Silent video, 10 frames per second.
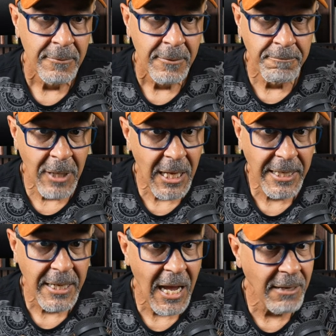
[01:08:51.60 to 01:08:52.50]

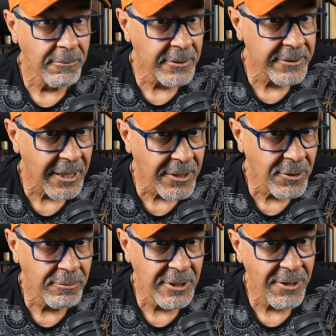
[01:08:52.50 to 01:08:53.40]
But I will tell
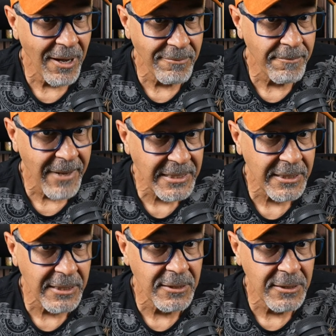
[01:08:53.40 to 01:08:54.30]
you, when you have a
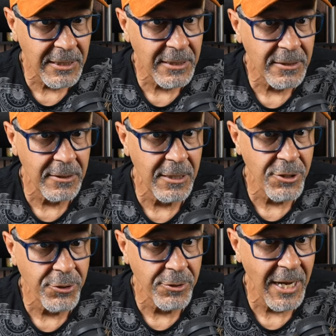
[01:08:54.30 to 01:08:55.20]
Mexican citizen that
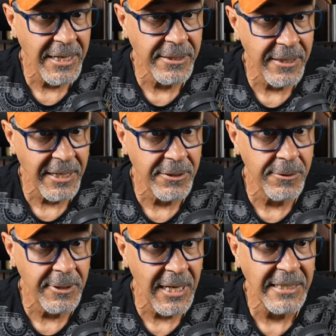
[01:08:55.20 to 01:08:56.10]
you're trying to
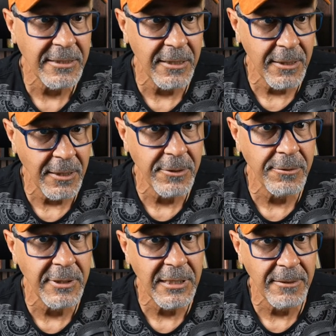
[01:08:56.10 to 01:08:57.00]
extradite, the
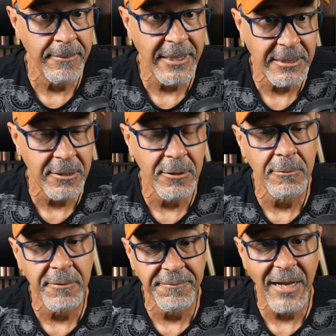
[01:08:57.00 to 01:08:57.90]
country of Mexico
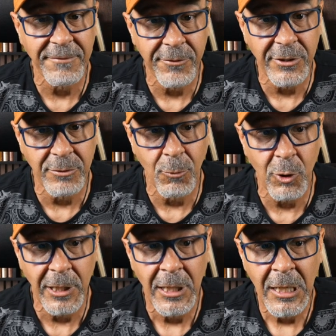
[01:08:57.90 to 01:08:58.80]
will fight for you
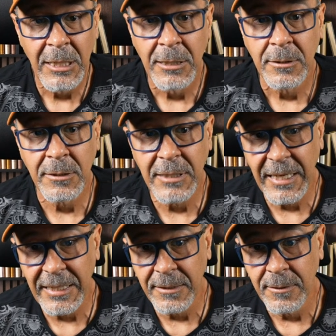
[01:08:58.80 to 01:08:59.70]
more
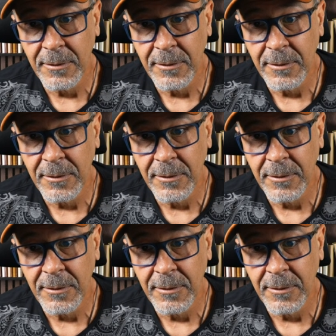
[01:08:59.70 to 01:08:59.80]
than,